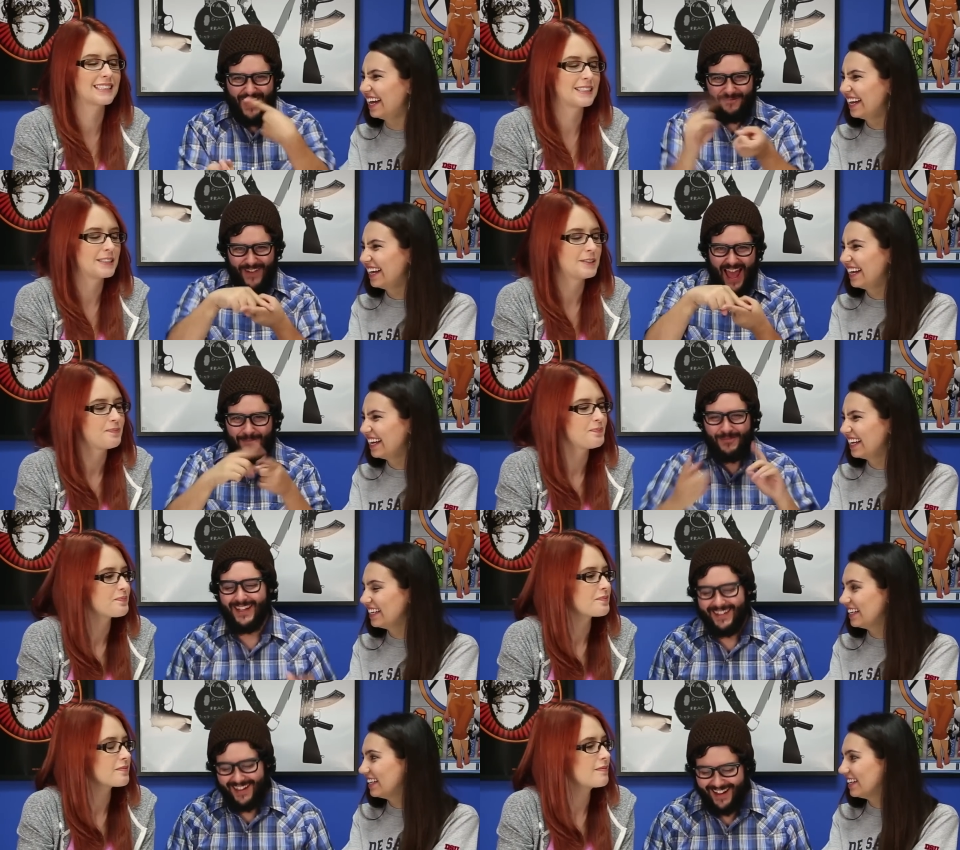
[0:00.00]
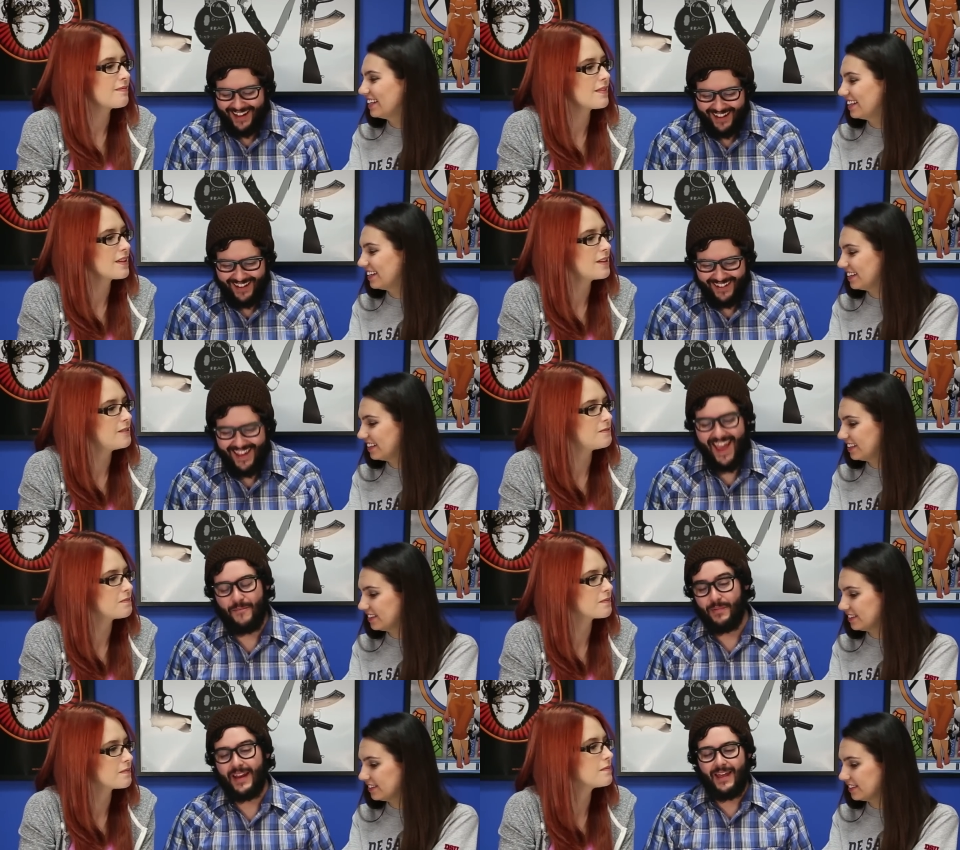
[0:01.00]
Speaker 1: Flip flop. Uh,
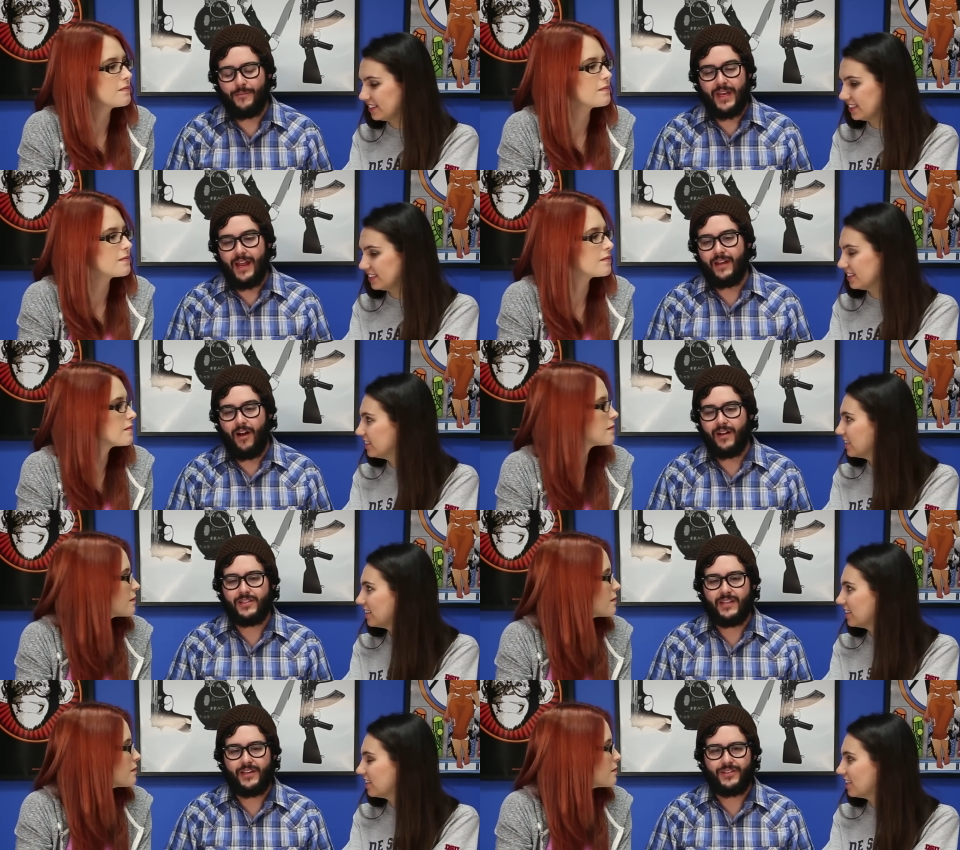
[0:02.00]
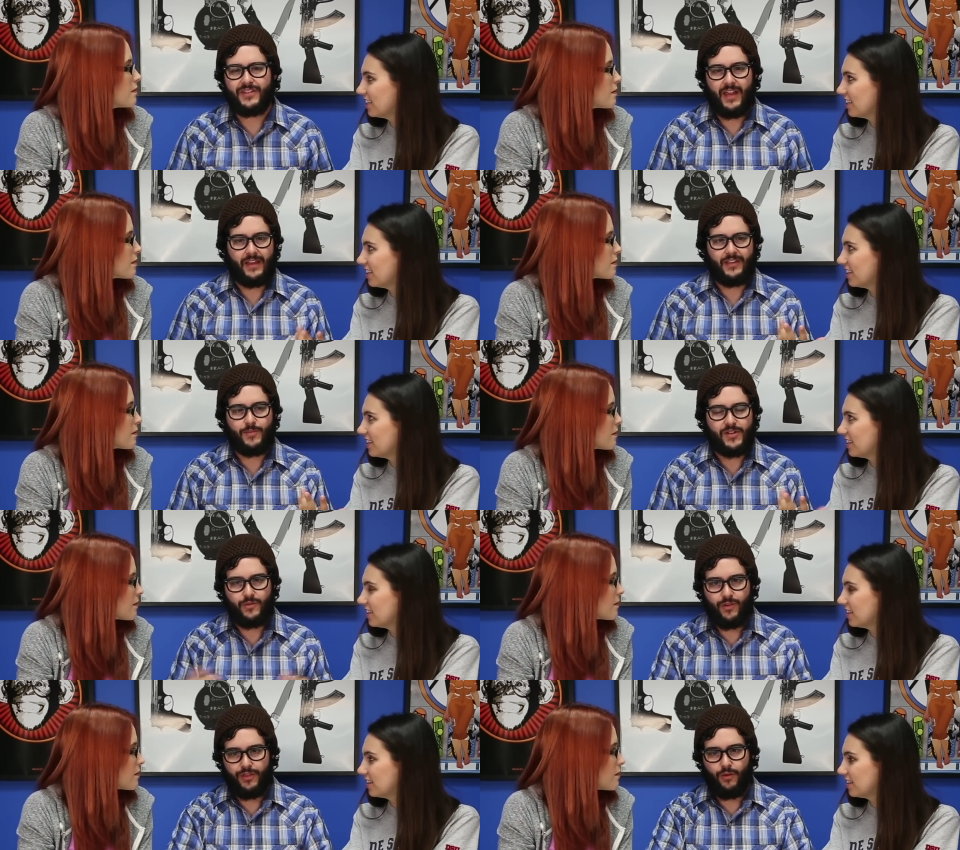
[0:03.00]
yeah, but I mean, and honestly, because uh,
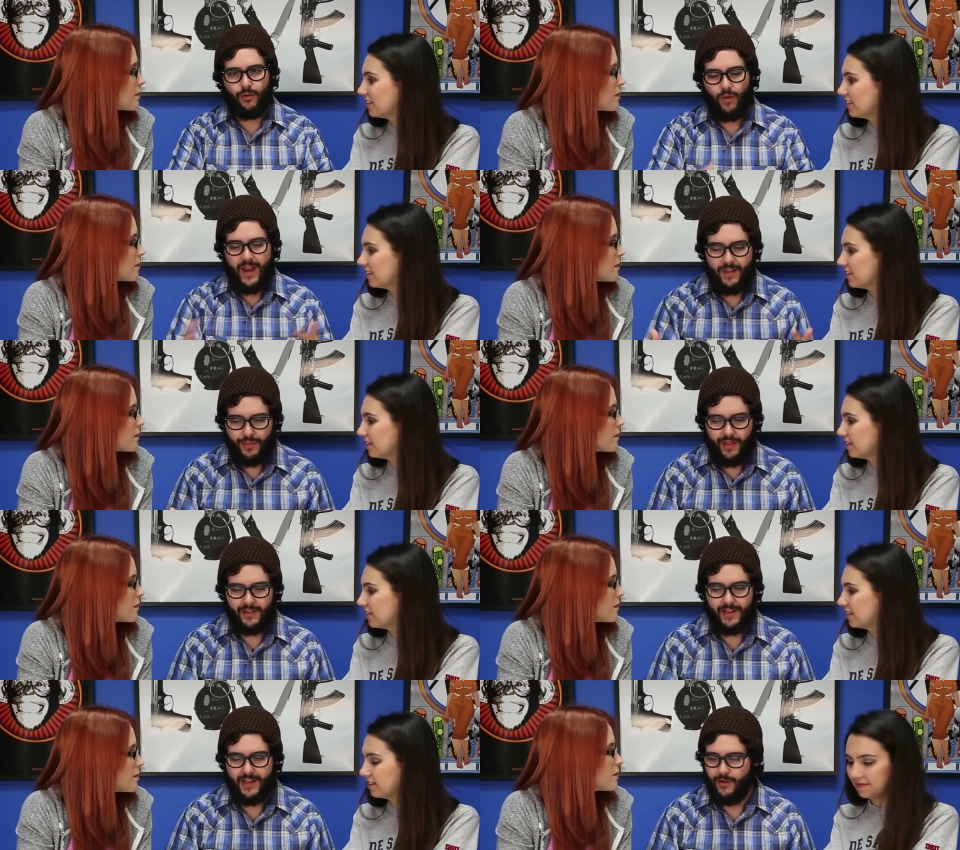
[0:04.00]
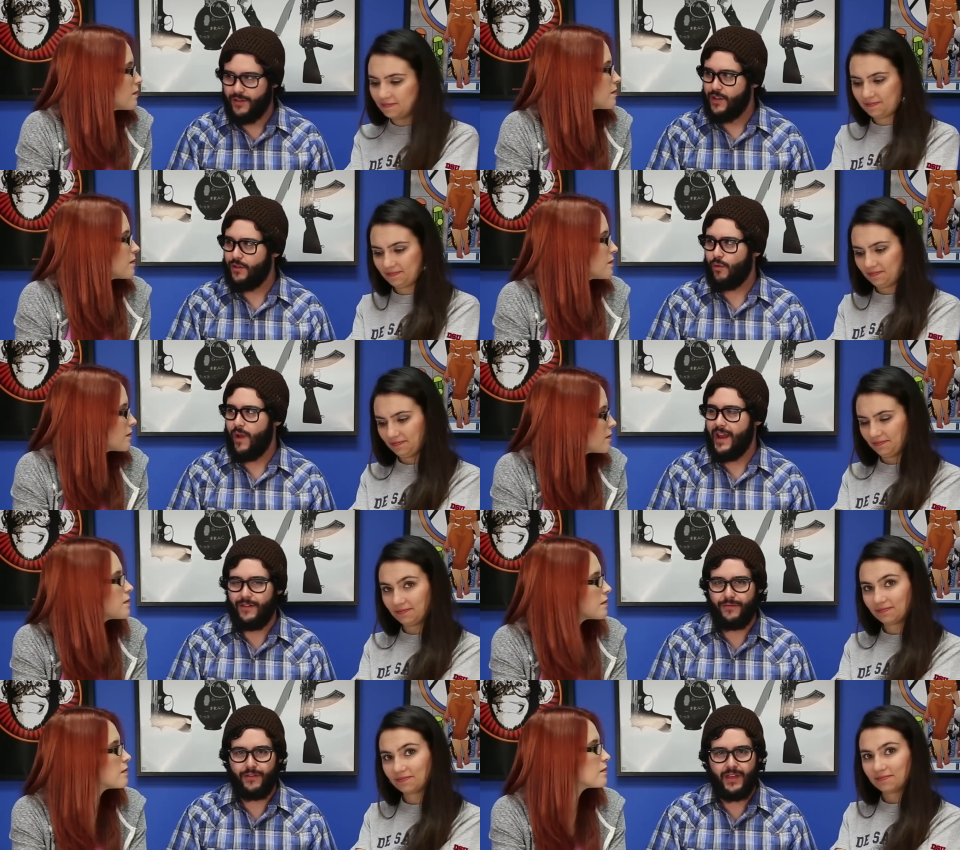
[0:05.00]
especially with the whole Reddit thing, like I always go to
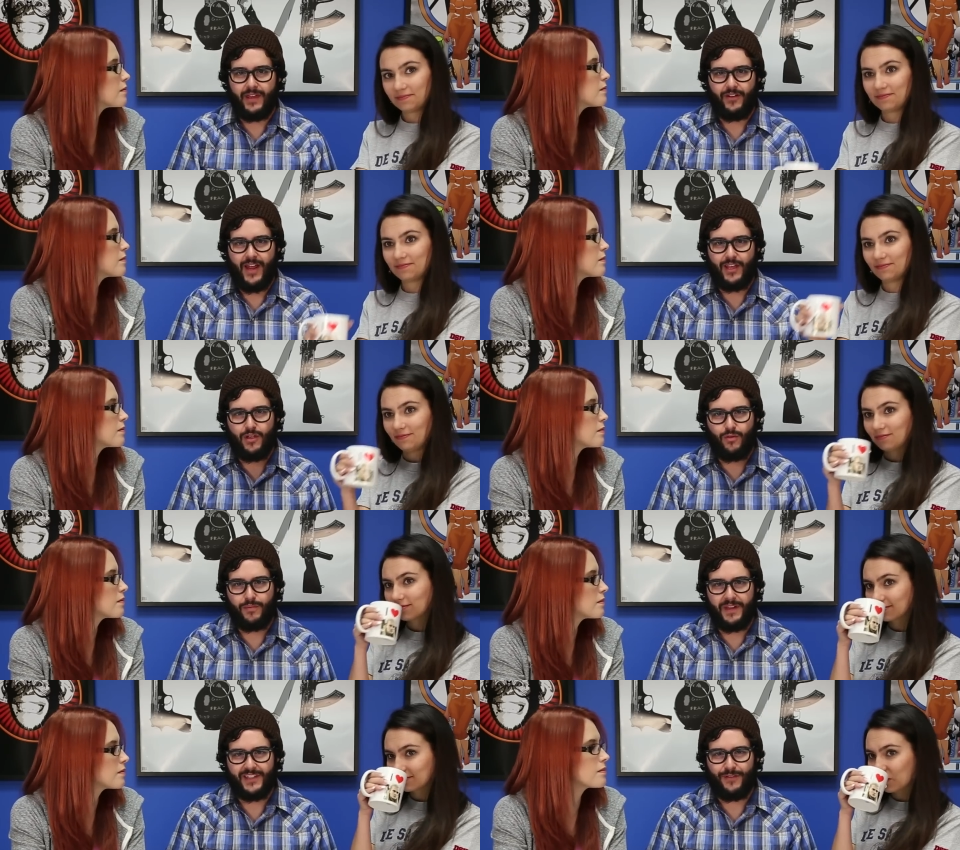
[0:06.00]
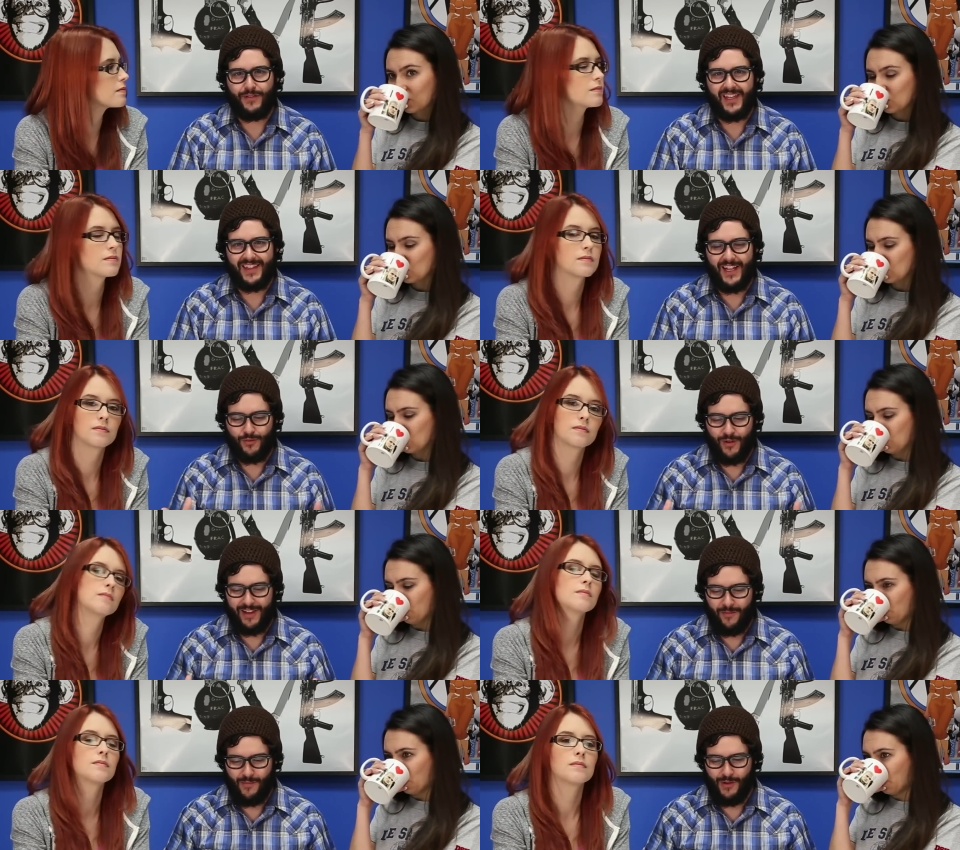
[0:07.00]
Reddit for the internet youth because I feel like that's where
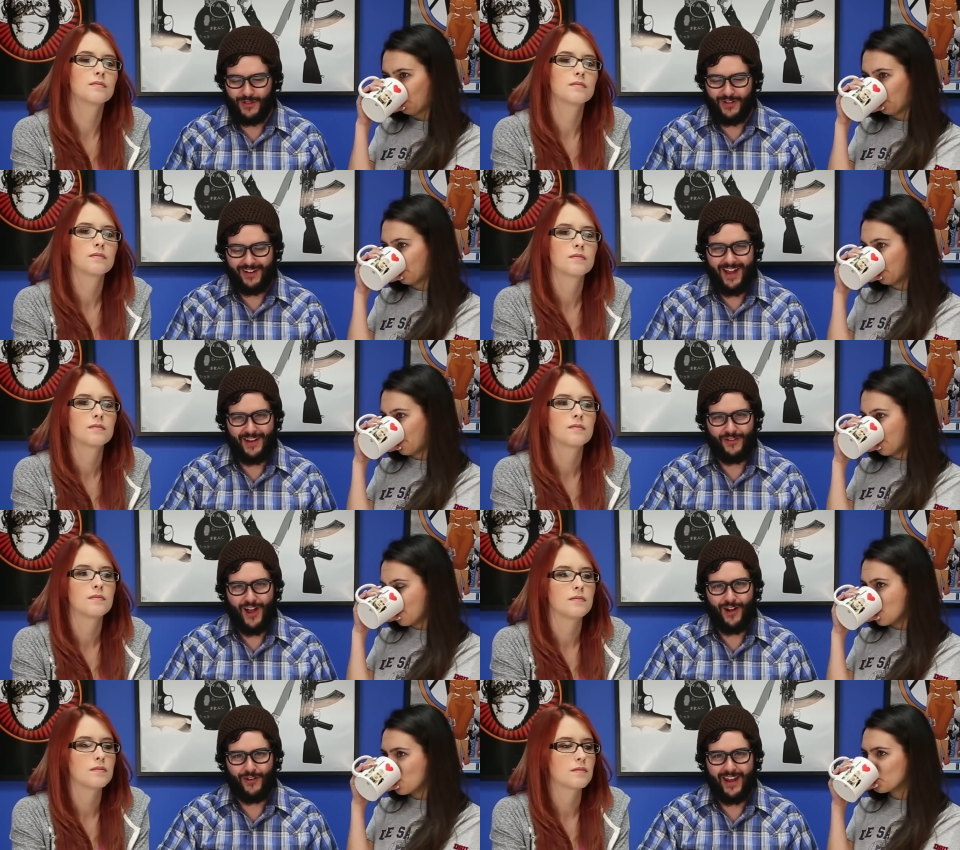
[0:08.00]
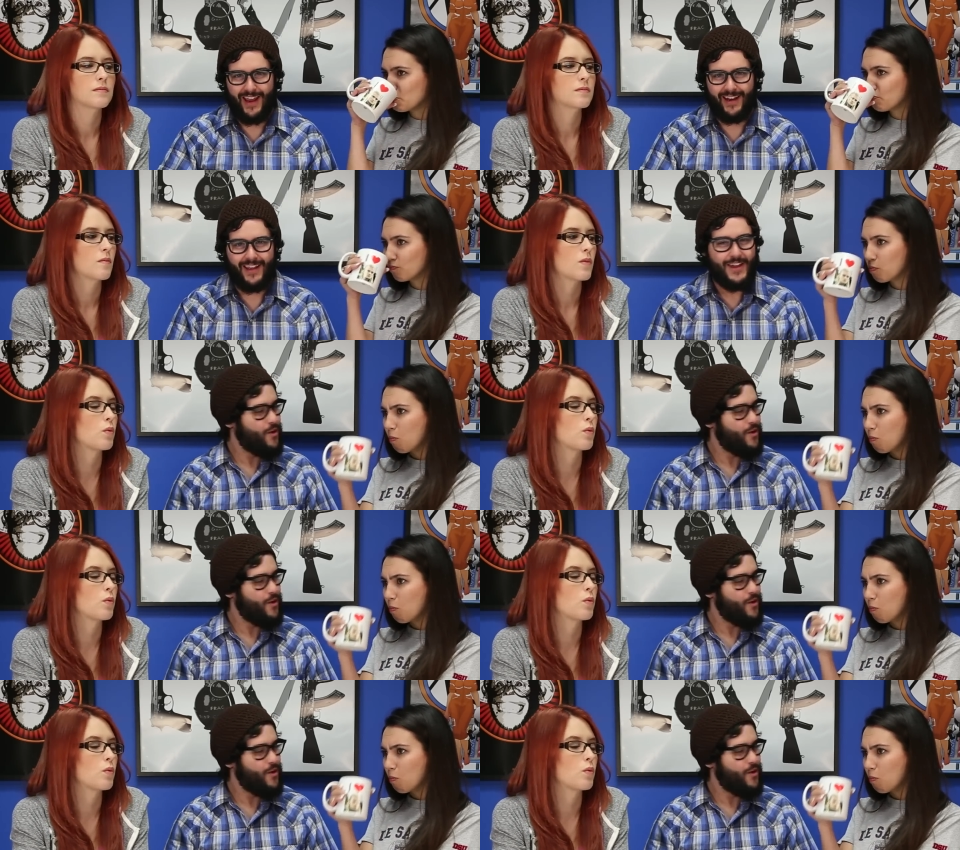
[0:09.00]
like most are kind of congregating.